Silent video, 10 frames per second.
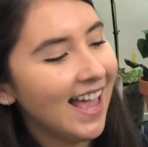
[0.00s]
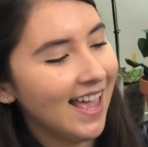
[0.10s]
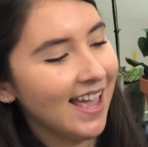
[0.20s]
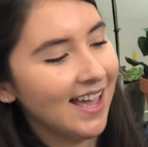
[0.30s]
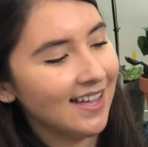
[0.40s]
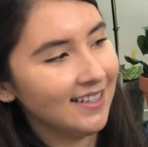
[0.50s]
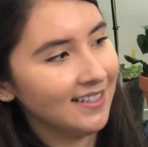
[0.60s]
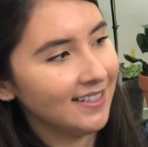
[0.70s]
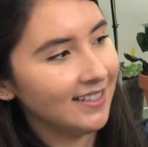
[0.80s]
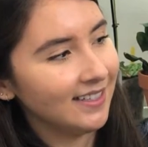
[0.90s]

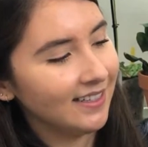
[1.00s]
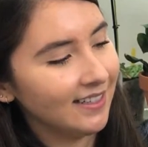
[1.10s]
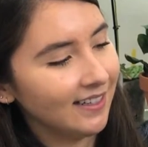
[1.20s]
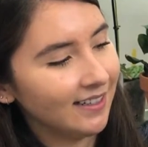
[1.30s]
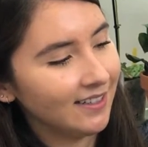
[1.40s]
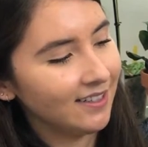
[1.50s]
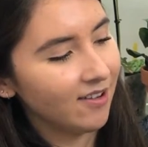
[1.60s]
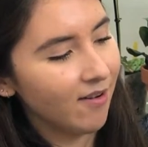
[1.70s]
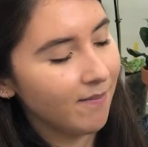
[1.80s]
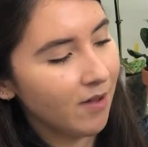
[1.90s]
and
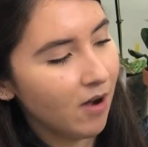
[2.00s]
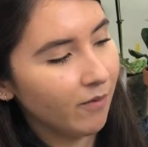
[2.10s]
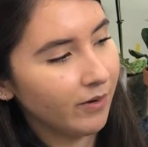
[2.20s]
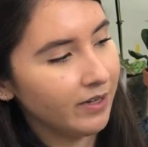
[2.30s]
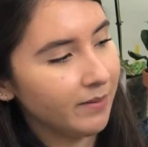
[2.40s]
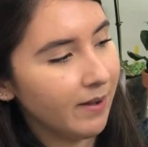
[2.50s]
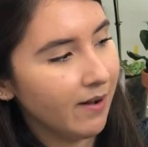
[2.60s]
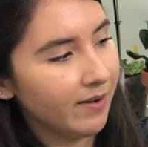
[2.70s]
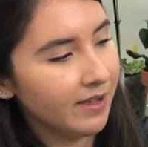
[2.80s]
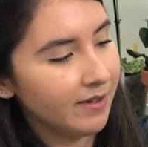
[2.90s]
so I'm not worried
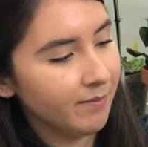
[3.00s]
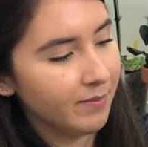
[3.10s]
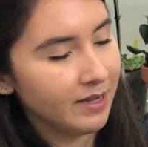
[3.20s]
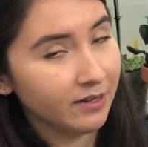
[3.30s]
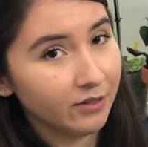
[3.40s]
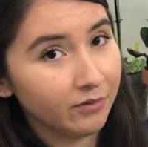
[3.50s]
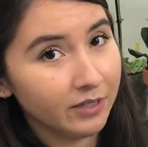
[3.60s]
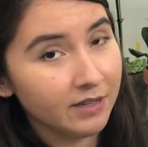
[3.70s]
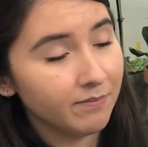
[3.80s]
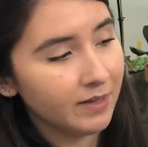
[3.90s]
about him being too
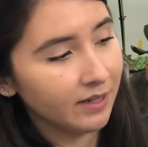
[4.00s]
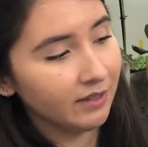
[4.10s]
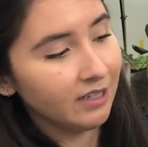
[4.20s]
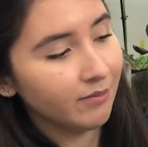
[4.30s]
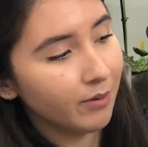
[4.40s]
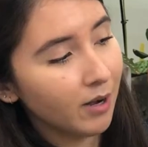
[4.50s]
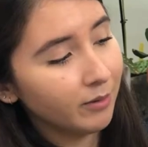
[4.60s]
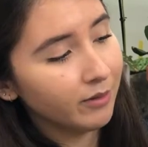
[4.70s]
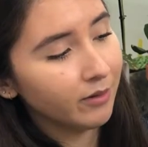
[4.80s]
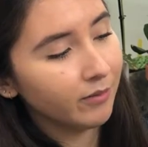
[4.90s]
deep because he could
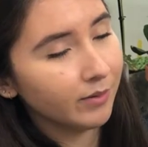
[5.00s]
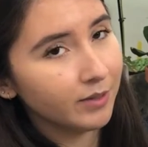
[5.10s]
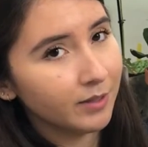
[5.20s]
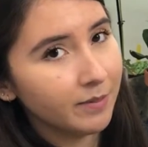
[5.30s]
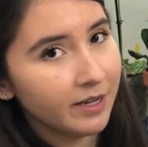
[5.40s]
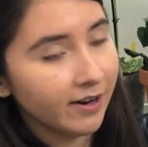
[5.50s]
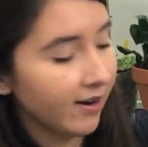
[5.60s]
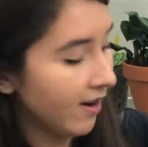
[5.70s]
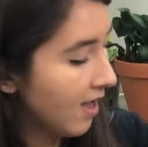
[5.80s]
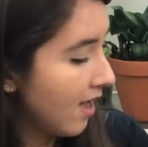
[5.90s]
probably grow roots up
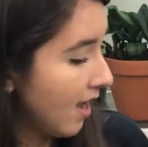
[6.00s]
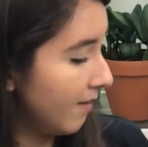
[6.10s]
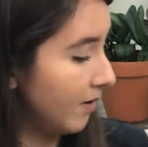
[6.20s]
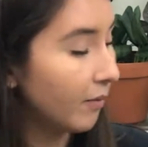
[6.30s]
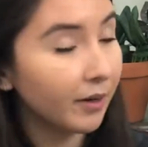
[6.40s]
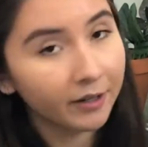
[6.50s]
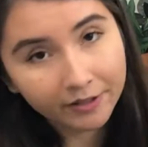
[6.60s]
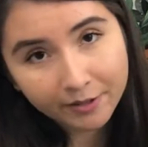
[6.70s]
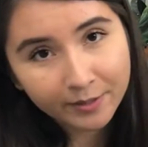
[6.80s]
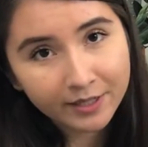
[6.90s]
here. I'm not
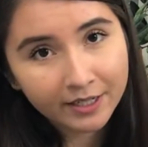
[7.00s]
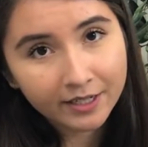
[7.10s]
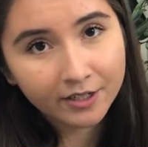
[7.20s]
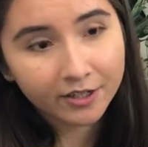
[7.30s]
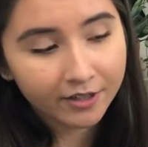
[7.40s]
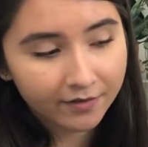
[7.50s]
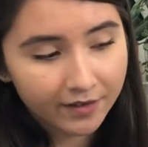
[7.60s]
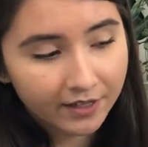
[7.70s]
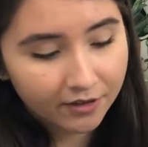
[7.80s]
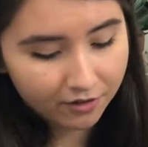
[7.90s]
100% sure if
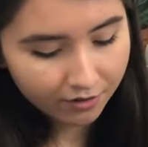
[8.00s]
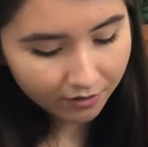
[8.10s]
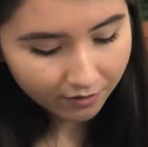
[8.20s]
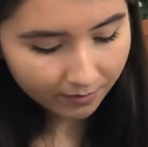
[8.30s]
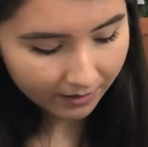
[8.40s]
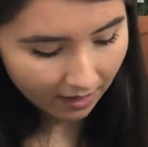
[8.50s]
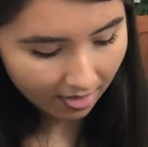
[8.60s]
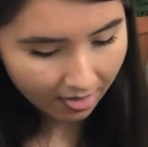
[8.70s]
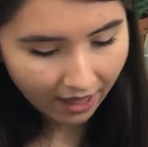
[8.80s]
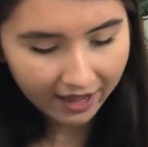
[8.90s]
that's true,
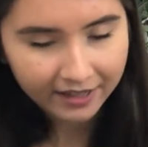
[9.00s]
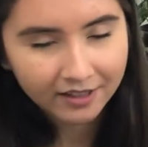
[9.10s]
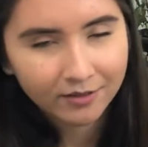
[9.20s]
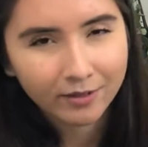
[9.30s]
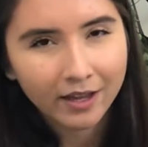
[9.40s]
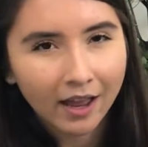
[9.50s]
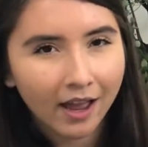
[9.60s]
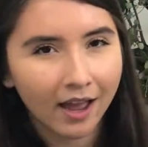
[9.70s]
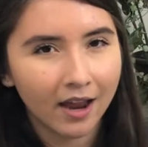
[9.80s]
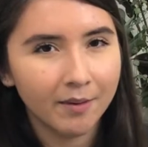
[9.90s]
but that is what
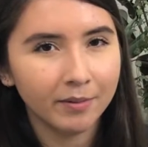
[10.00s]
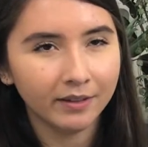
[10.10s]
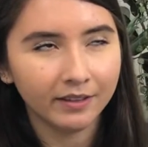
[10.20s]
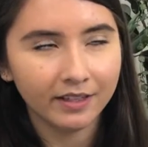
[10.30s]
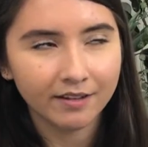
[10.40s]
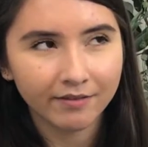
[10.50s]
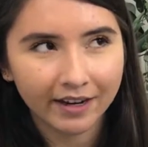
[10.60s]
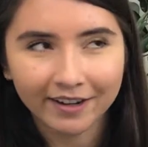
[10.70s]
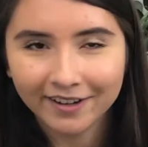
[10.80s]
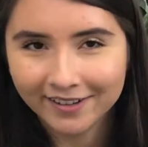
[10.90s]
I believe
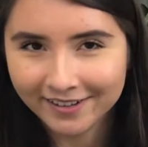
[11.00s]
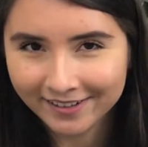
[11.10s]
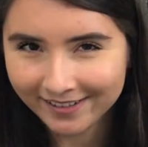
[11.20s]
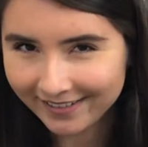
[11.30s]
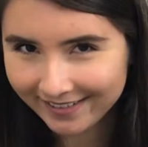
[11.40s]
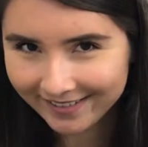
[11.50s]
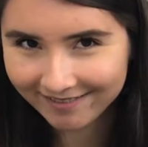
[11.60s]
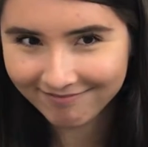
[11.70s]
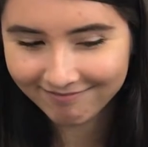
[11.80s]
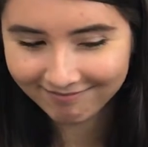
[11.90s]
I heard.
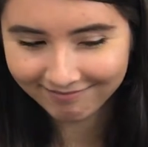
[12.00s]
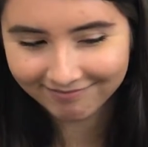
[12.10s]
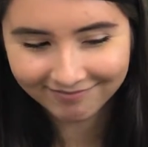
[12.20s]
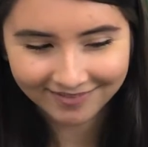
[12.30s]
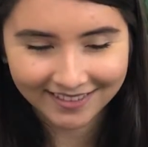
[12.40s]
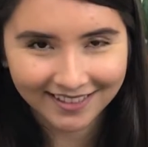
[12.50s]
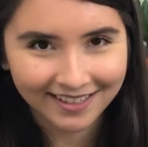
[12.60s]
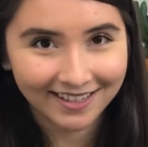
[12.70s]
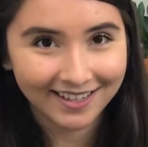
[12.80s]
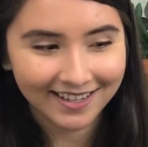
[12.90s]

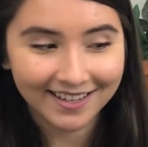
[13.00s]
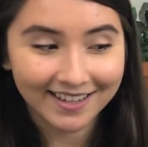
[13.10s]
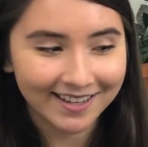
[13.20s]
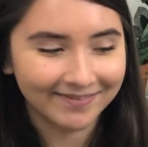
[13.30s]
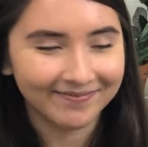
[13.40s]
Yeah.